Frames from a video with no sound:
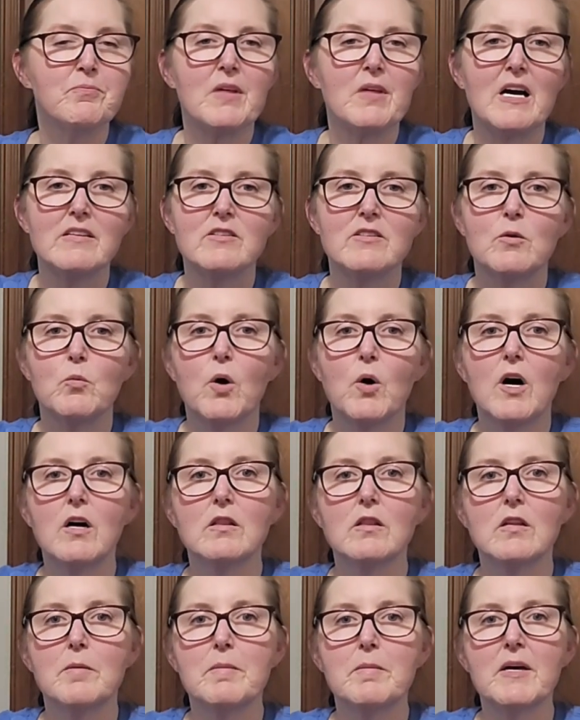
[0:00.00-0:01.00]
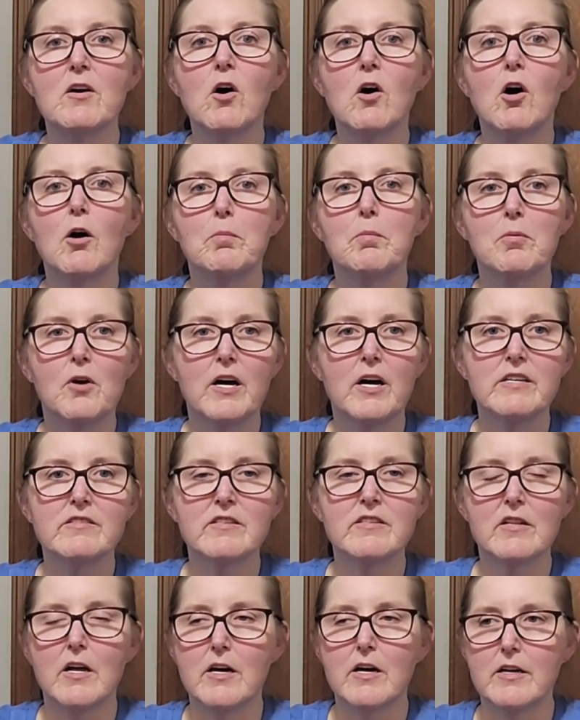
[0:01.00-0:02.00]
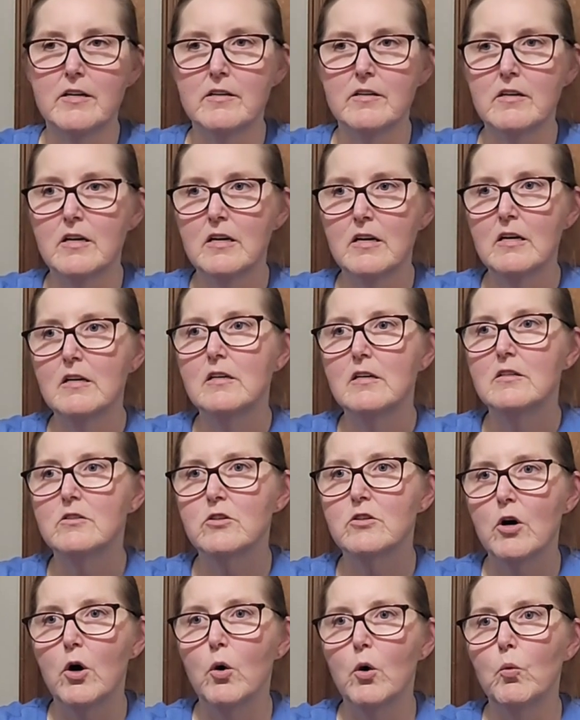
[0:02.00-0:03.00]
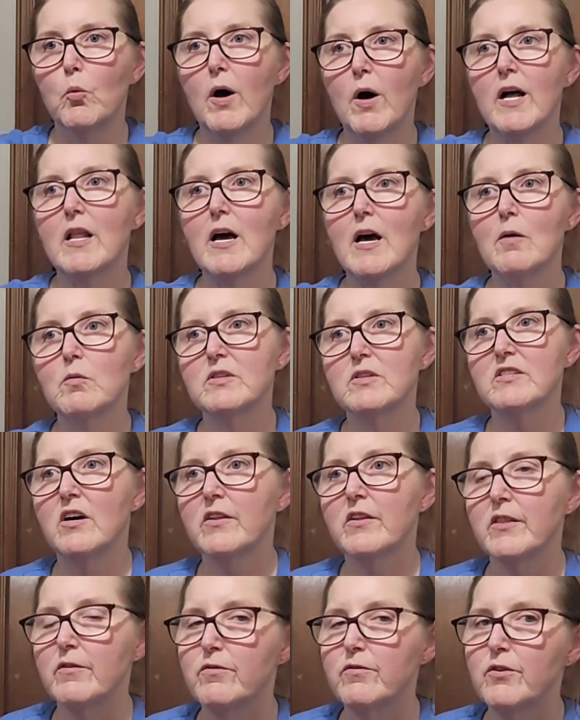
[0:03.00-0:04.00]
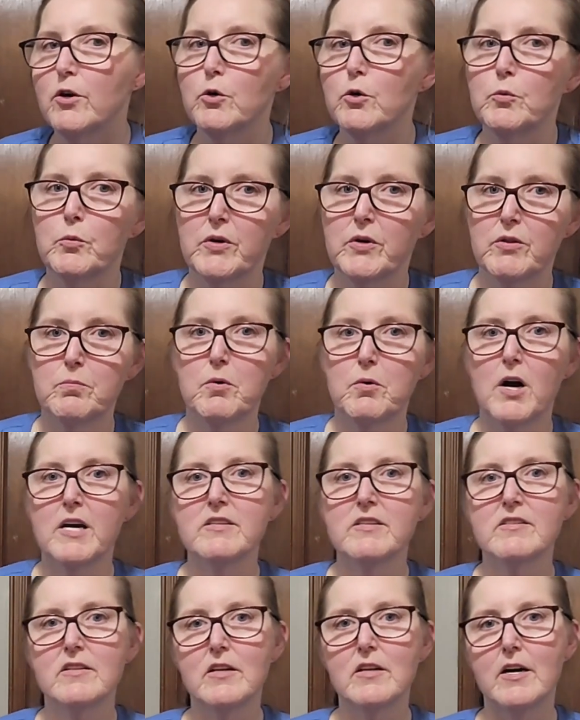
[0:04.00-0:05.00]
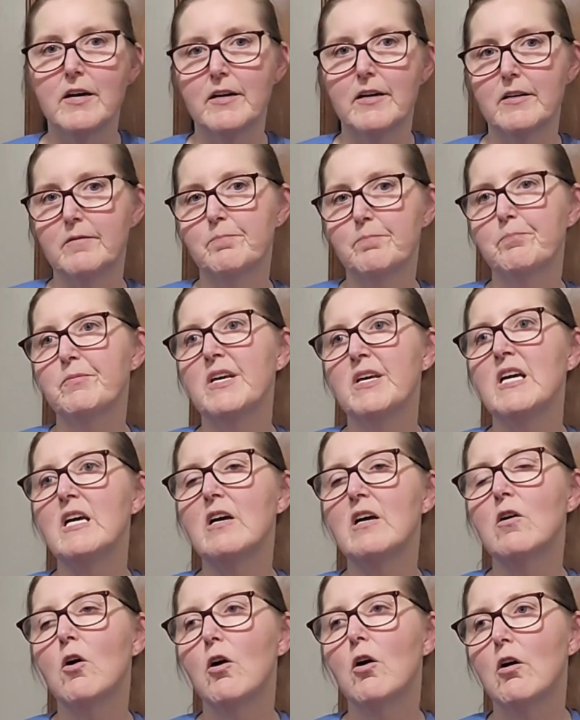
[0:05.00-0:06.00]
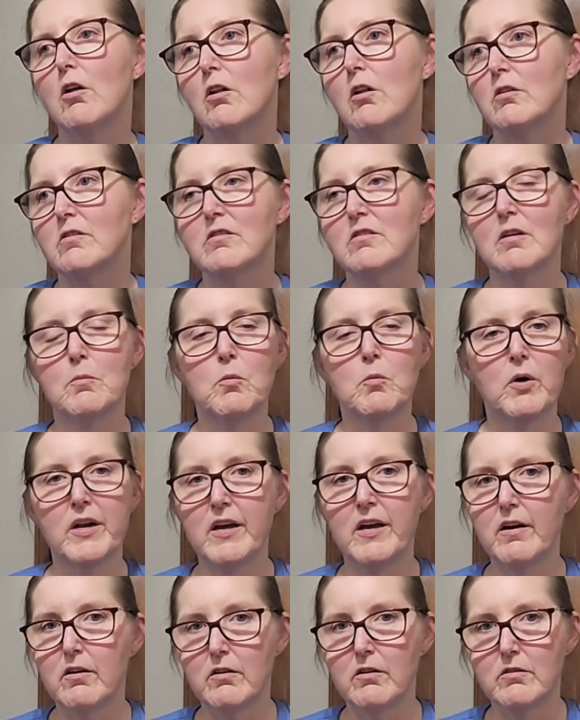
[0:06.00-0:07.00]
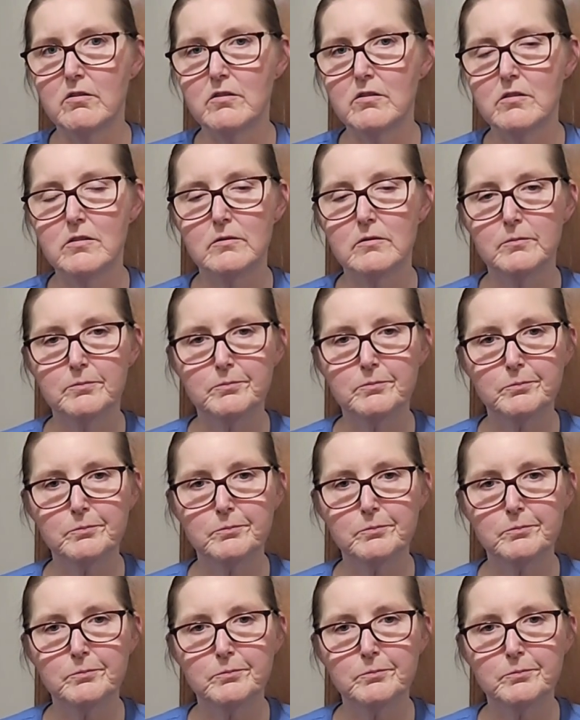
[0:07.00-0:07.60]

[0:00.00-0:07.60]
I said, well, let me call Priceline. So while I was on the phone with Priceline, he called someone else